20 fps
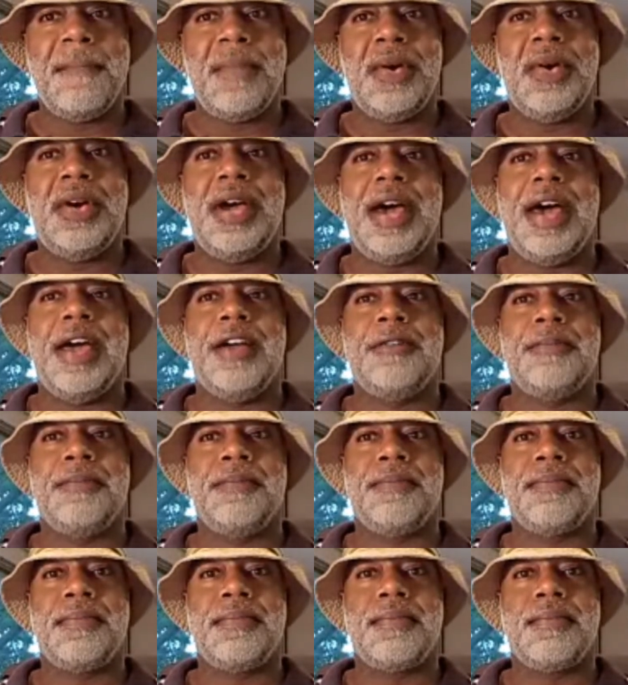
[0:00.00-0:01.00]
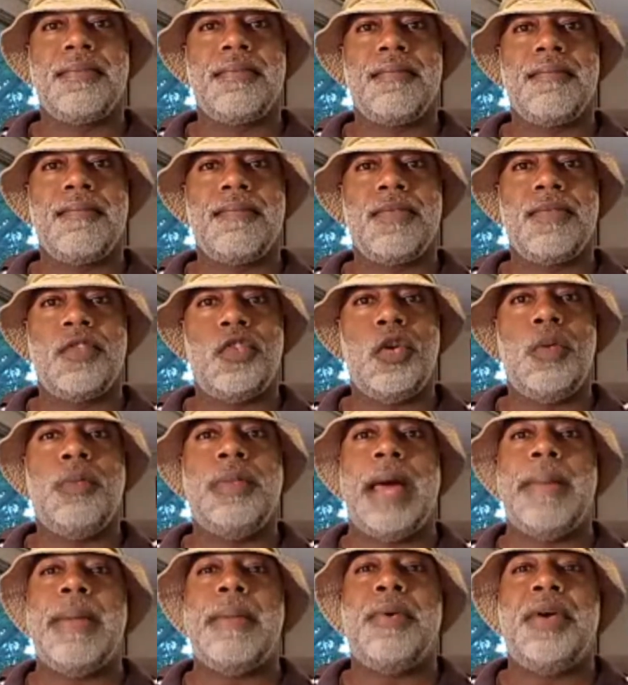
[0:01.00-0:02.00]
Okay. Do
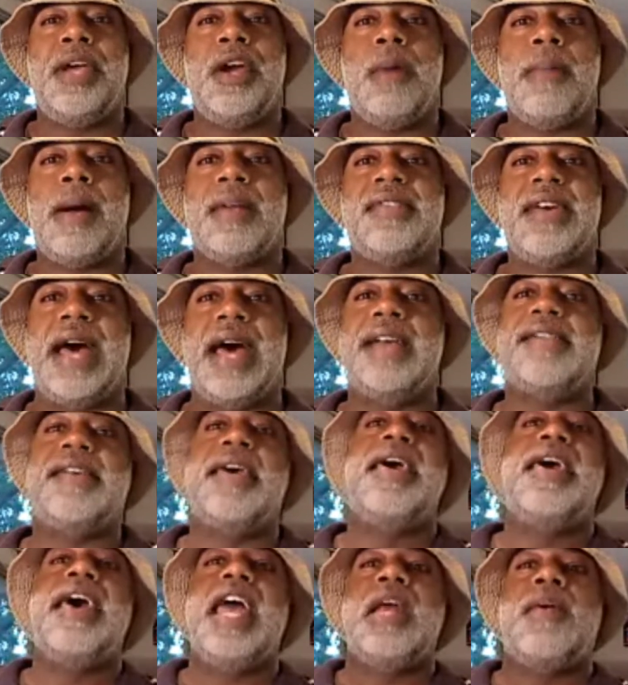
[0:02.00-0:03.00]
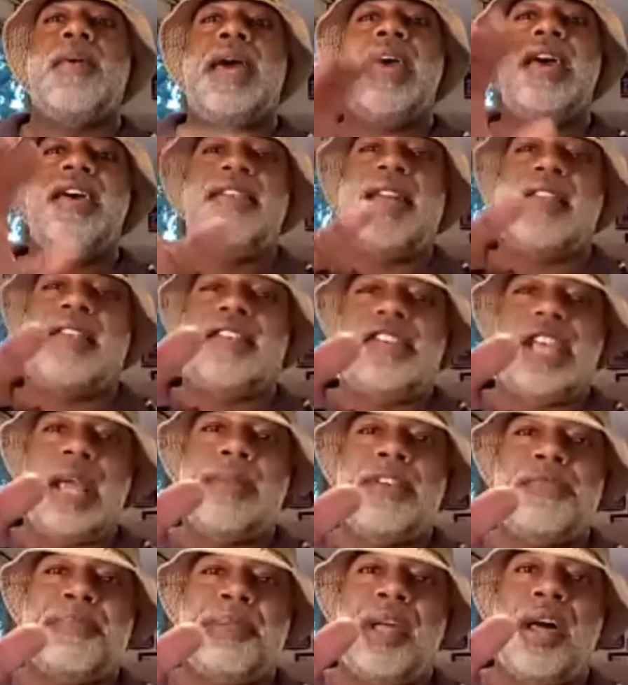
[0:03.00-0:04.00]
Black people care about science? Anyway, that's a
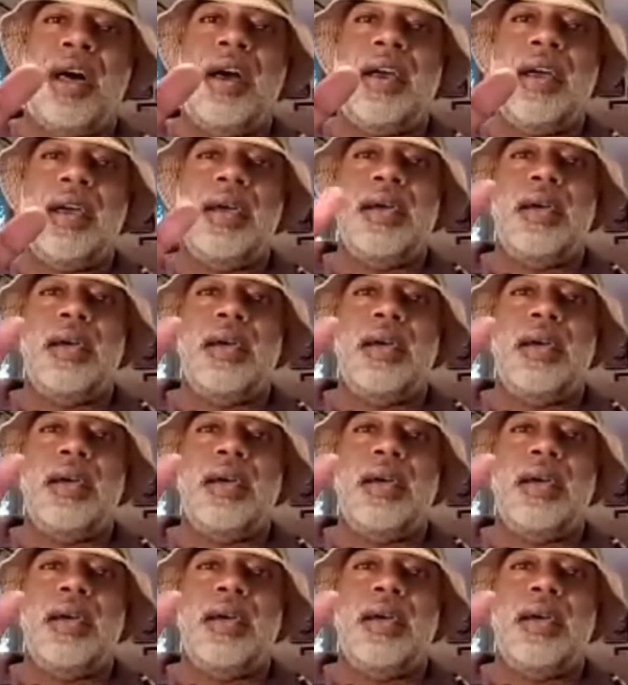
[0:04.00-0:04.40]
shameless plug.